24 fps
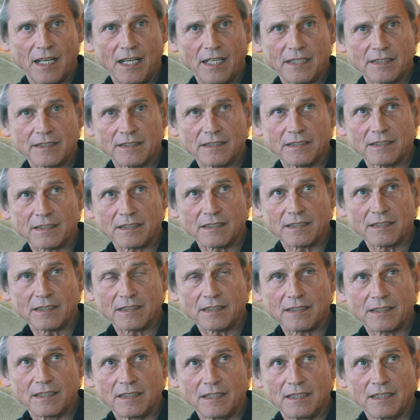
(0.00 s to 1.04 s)
And
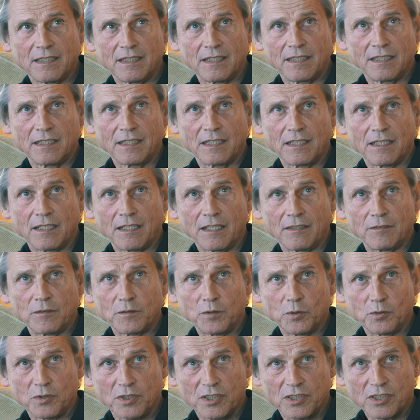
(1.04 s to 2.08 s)
uh,
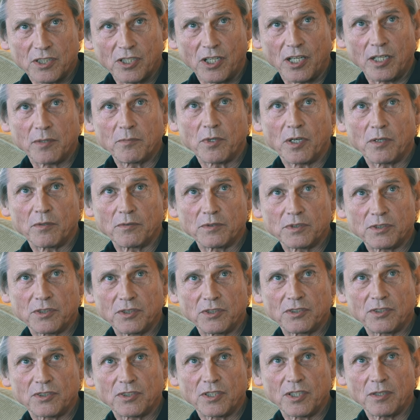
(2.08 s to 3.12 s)
you describe our
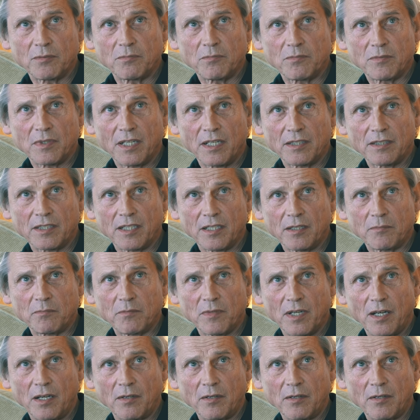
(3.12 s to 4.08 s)
system, and I'm,